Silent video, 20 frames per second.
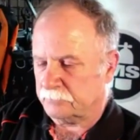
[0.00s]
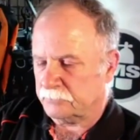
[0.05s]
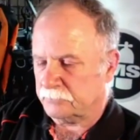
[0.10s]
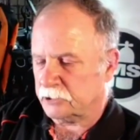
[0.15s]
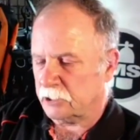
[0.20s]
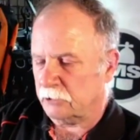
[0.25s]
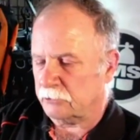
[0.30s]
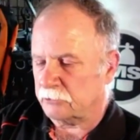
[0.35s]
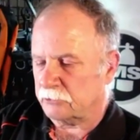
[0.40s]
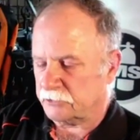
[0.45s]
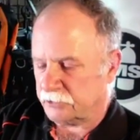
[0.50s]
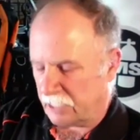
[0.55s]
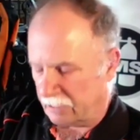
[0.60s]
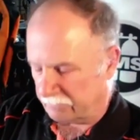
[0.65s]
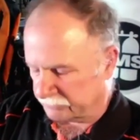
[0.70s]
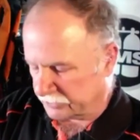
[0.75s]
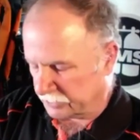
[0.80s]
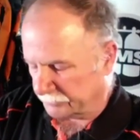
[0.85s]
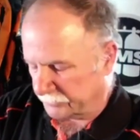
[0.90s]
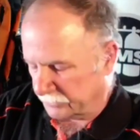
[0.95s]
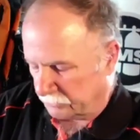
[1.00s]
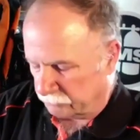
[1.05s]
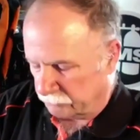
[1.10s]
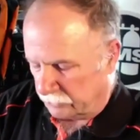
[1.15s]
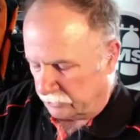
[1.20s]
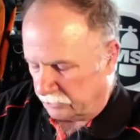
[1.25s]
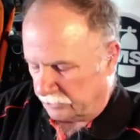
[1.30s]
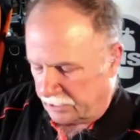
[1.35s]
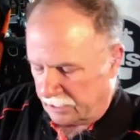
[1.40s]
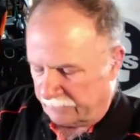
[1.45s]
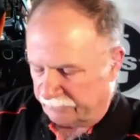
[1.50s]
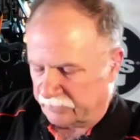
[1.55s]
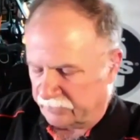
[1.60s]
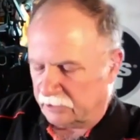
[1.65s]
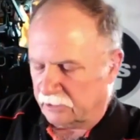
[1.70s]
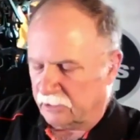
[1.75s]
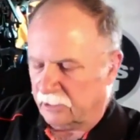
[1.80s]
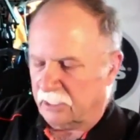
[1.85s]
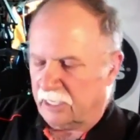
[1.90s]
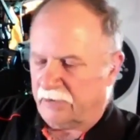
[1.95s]
So you just have something really
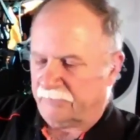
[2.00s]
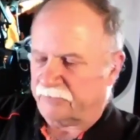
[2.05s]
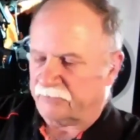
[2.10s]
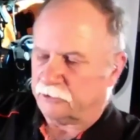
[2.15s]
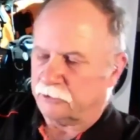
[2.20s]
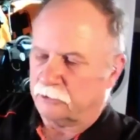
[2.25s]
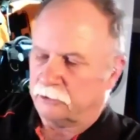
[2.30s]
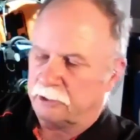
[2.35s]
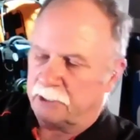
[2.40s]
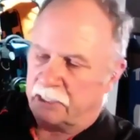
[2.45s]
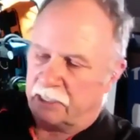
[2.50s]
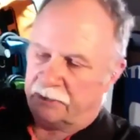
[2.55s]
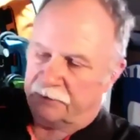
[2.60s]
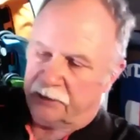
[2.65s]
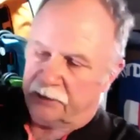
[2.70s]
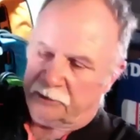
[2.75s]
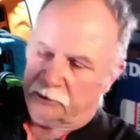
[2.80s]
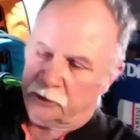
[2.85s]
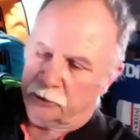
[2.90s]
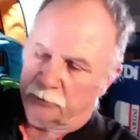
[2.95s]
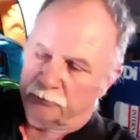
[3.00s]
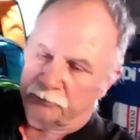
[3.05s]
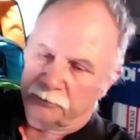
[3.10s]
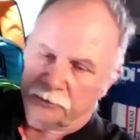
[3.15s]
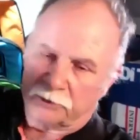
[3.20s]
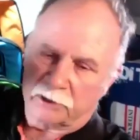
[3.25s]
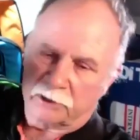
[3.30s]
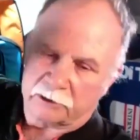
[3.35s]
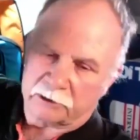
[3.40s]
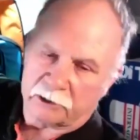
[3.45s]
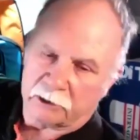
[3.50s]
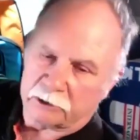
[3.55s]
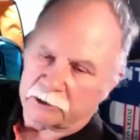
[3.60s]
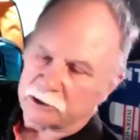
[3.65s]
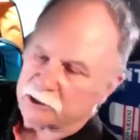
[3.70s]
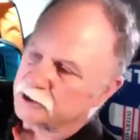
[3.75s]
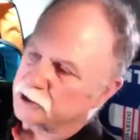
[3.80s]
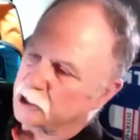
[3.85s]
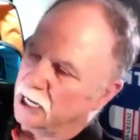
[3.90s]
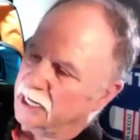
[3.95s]
heavy duty, and then you
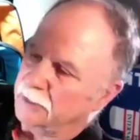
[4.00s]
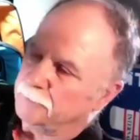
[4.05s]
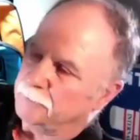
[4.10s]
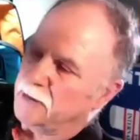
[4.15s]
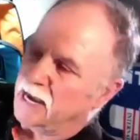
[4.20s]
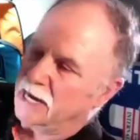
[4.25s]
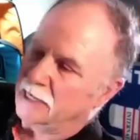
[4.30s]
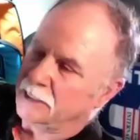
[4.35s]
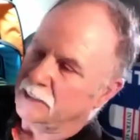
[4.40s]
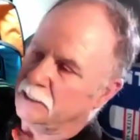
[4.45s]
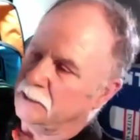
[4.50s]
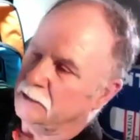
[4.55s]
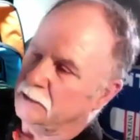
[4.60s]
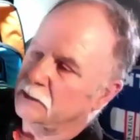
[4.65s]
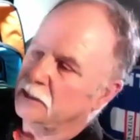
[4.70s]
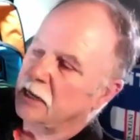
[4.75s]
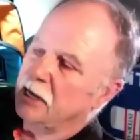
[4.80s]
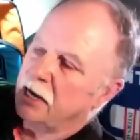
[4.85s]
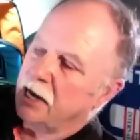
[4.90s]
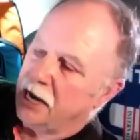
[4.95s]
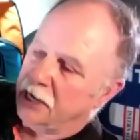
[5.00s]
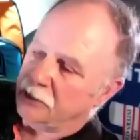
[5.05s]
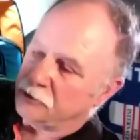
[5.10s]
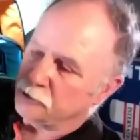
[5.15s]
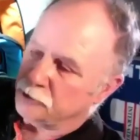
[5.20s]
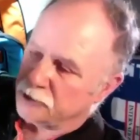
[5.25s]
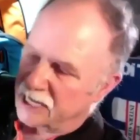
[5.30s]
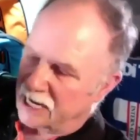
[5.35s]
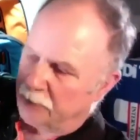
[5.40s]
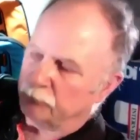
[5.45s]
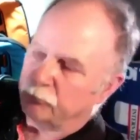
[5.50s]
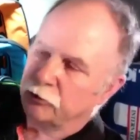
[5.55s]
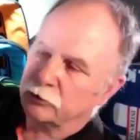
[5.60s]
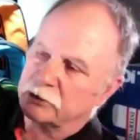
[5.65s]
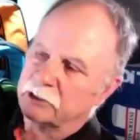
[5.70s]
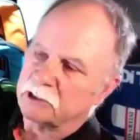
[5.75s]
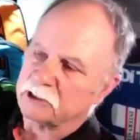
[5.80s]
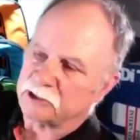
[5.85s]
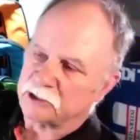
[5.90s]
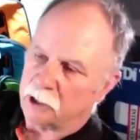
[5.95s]
slide it back in, and you can put
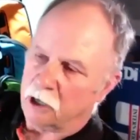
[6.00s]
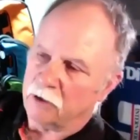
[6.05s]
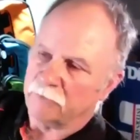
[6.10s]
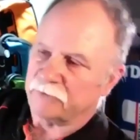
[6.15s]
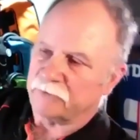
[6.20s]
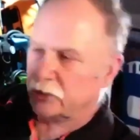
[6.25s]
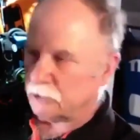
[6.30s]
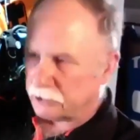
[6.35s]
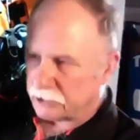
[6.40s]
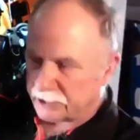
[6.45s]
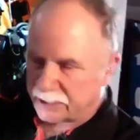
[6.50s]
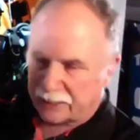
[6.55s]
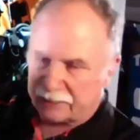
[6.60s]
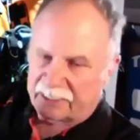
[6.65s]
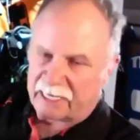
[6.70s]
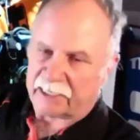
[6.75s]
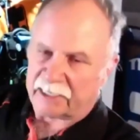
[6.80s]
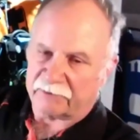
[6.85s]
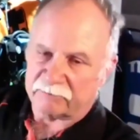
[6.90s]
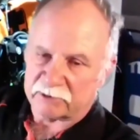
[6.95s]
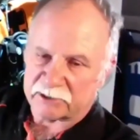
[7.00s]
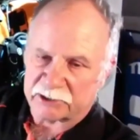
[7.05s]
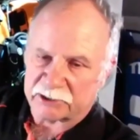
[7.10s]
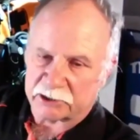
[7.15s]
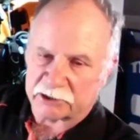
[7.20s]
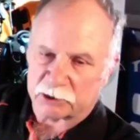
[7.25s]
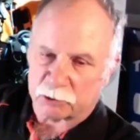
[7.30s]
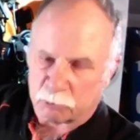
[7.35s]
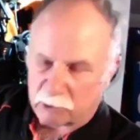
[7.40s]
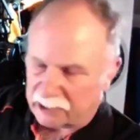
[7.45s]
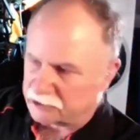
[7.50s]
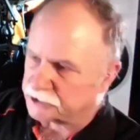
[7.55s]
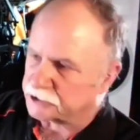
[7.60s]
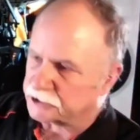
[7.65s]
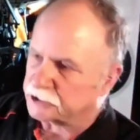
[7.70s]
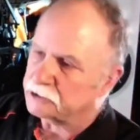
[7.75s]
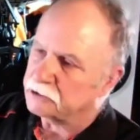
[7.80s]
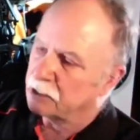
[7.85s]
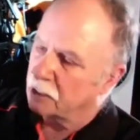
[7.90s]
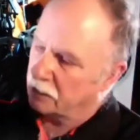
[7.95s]
this over. You're getting out of a
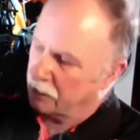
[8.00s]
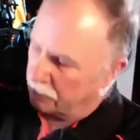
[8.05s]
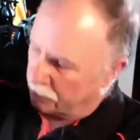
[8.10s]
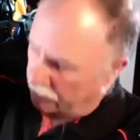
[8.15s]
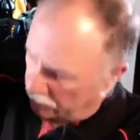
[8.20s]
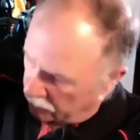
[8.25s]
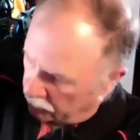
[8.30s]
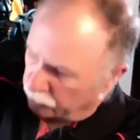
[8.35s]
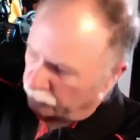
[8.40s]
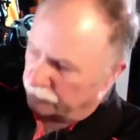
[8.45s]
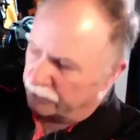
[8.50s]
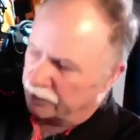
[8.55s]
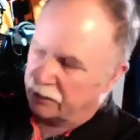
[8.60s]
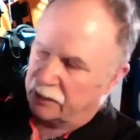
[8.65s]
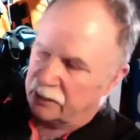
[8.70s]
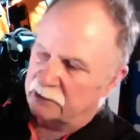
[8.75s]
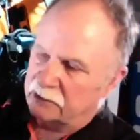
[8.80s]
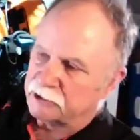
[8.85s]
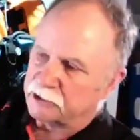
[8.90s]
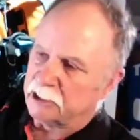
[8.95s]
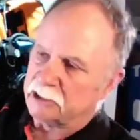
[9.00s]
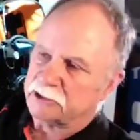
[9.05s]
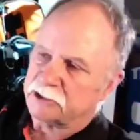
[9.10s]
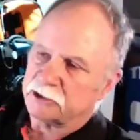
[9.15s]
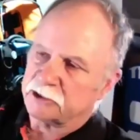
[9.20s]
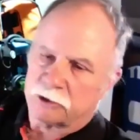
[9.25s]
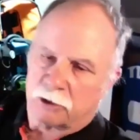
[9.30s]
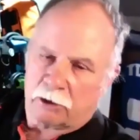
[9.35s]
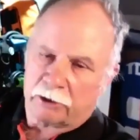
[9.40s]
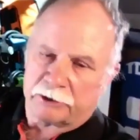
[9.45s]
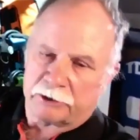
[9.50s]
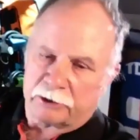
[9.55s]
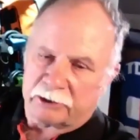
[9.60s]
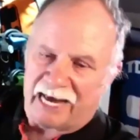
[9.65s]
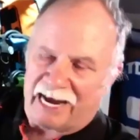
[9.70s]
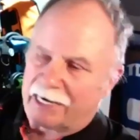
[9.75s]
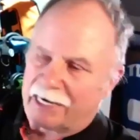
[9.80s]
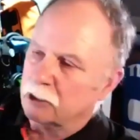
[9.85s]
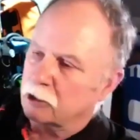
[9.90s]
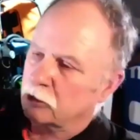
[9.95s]
situation, put it in. Chances are you're
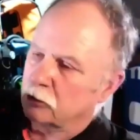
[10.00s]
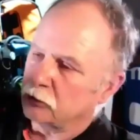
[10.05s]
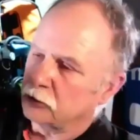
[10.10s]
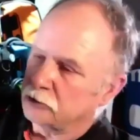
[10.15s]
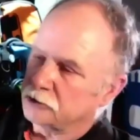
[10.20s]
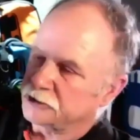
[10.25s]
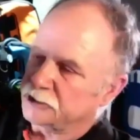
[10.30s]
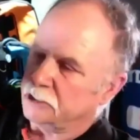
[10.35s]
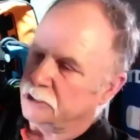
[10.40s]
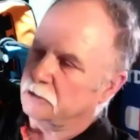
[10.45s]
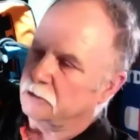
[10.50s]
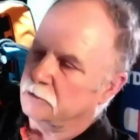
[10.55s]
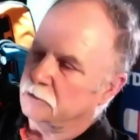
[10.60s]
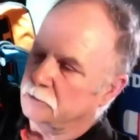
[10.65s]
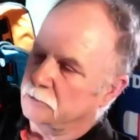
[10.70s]
not going to lose it,